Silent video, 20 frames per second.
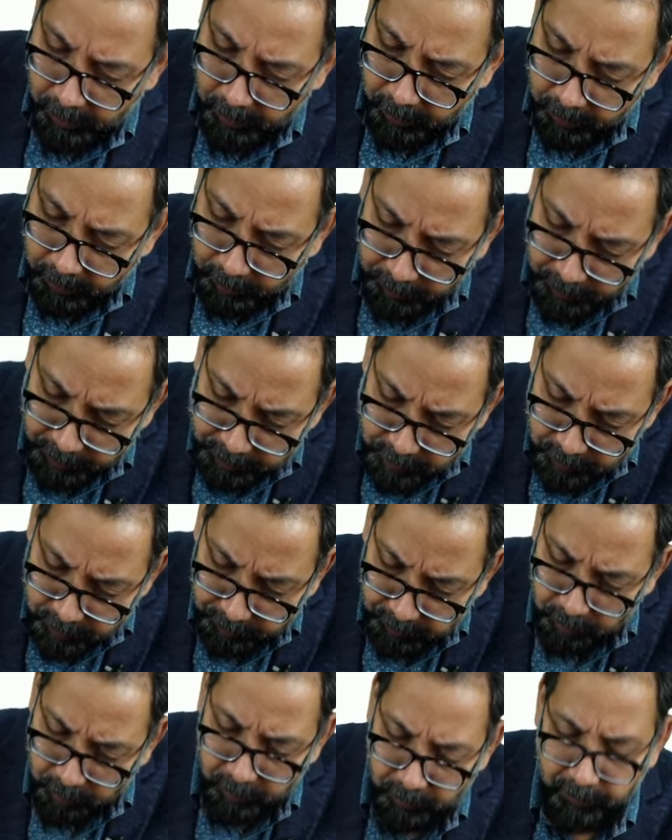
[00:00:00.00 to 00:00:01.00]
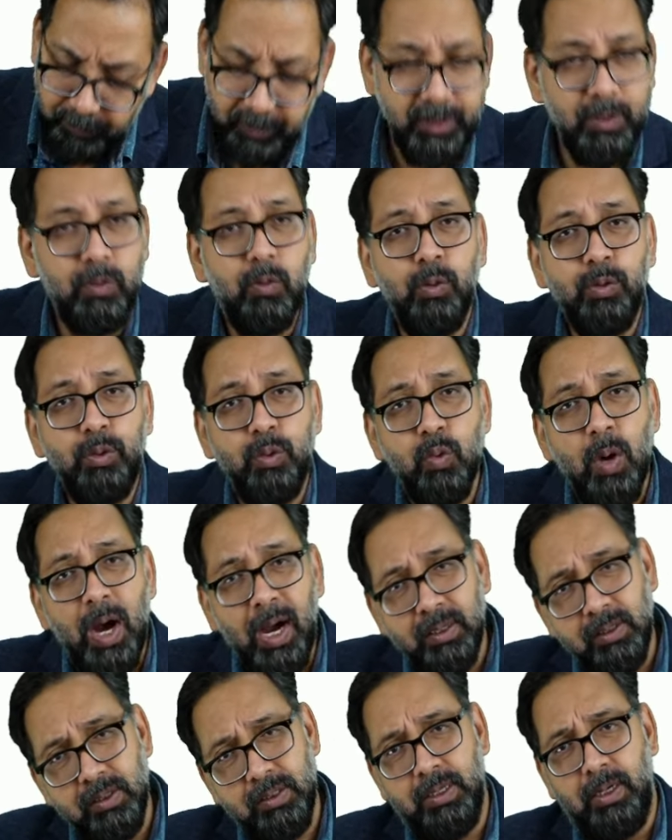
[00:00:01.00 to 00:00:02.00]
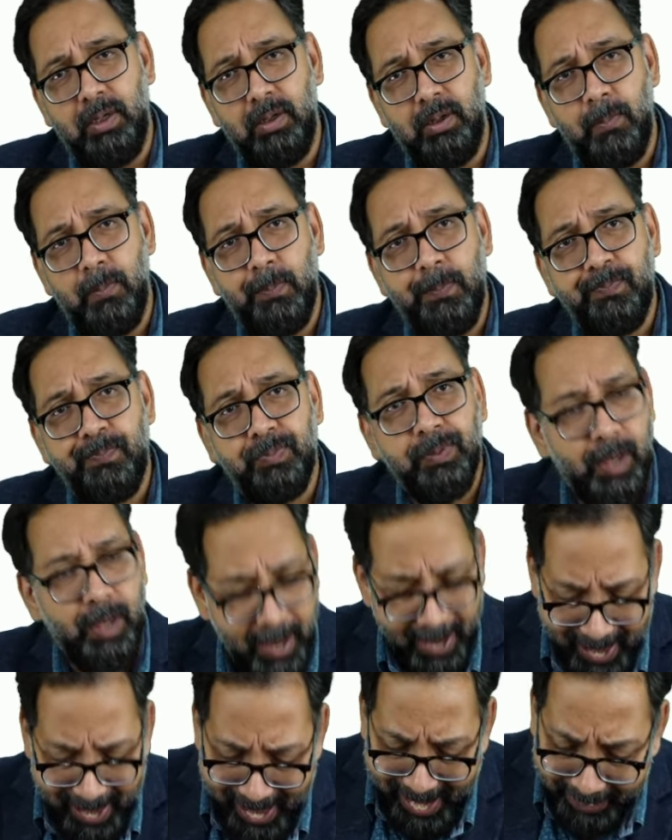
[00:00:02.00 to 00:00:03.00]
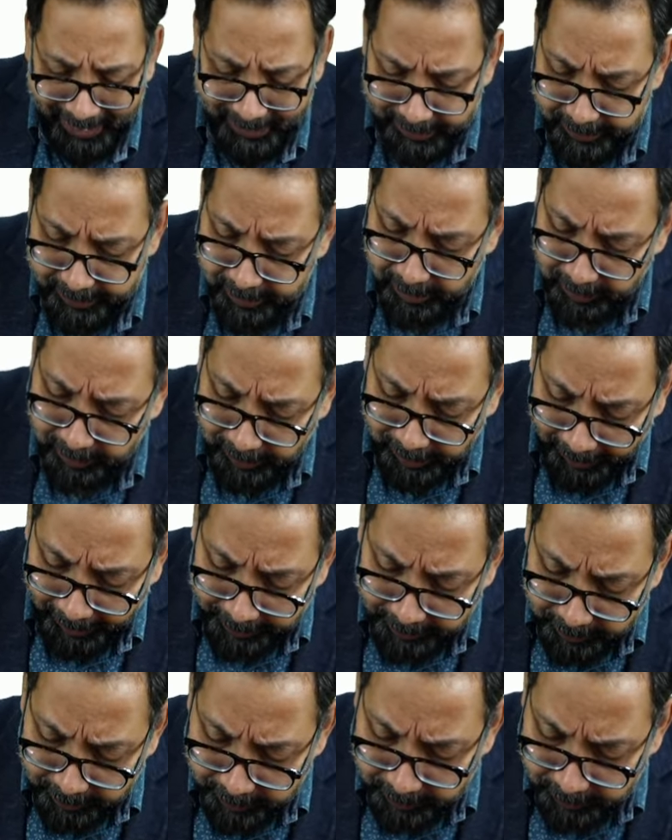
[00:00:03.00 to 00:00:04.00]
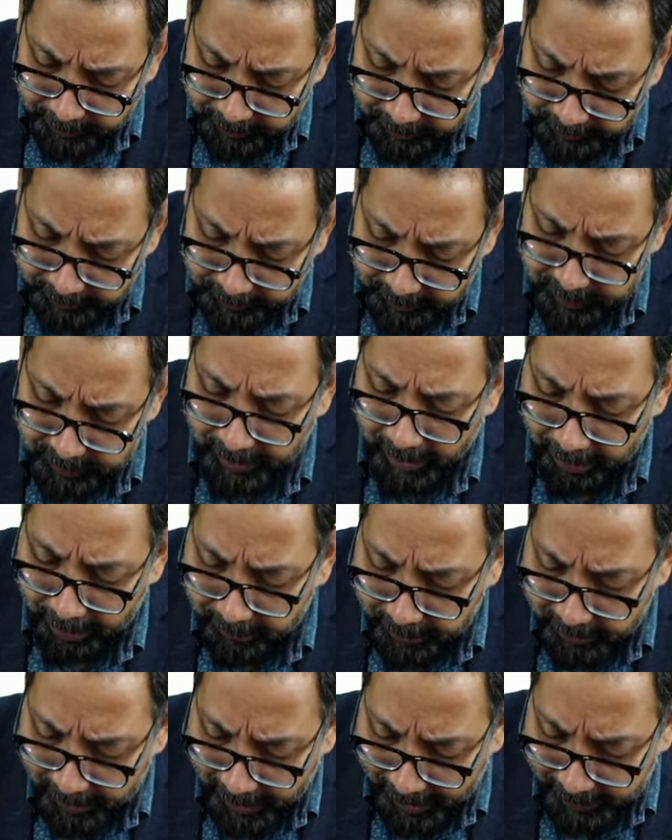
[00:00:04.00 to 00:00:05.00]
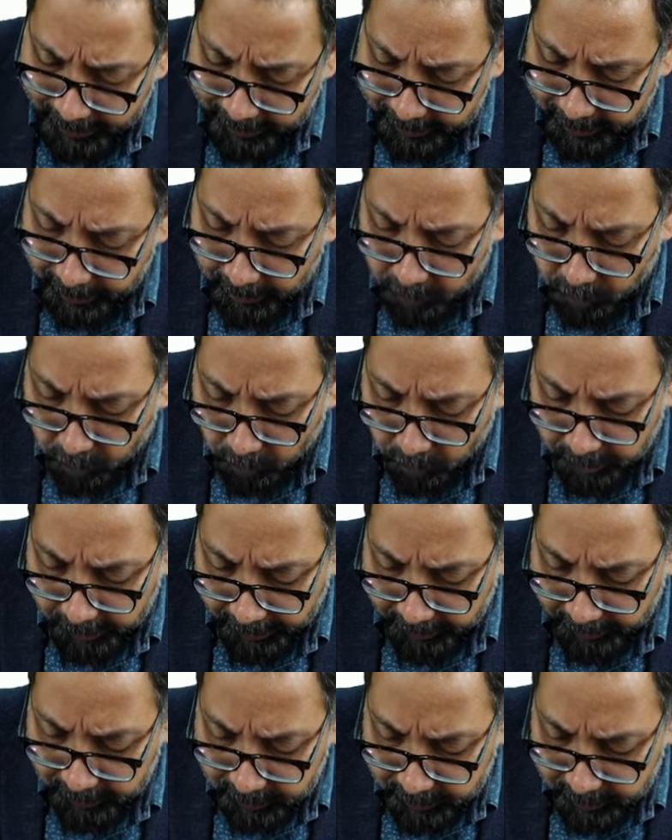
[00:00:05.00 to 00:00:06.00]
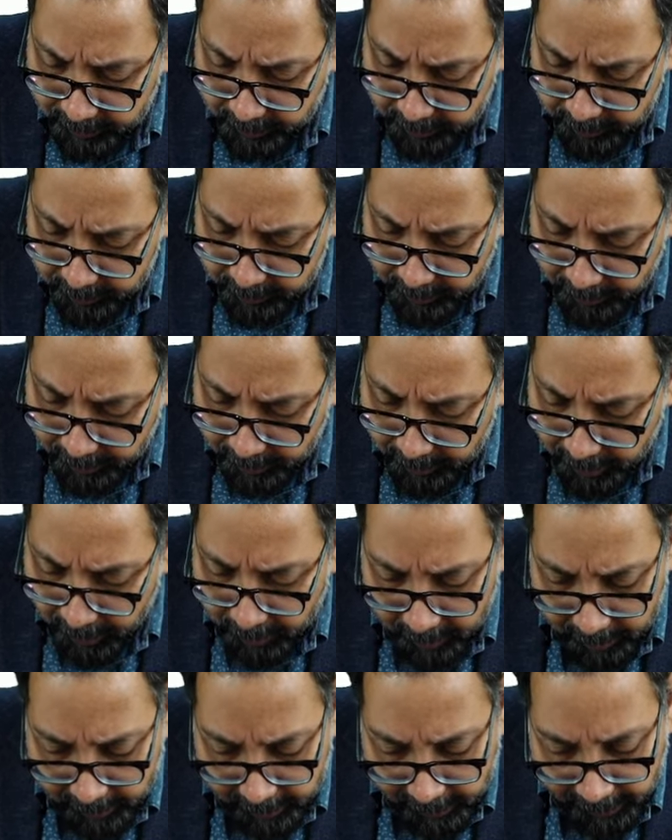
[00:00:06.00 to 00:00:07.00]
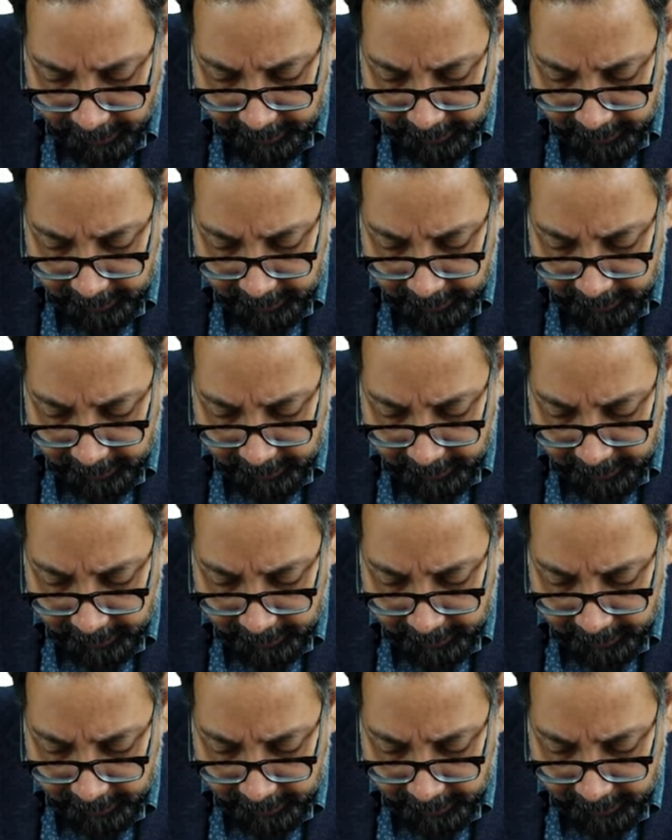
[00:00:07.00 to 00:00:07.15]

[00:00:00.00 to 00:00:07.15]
First of all, we go to answer. Adrenal gland is having adrenal cortex and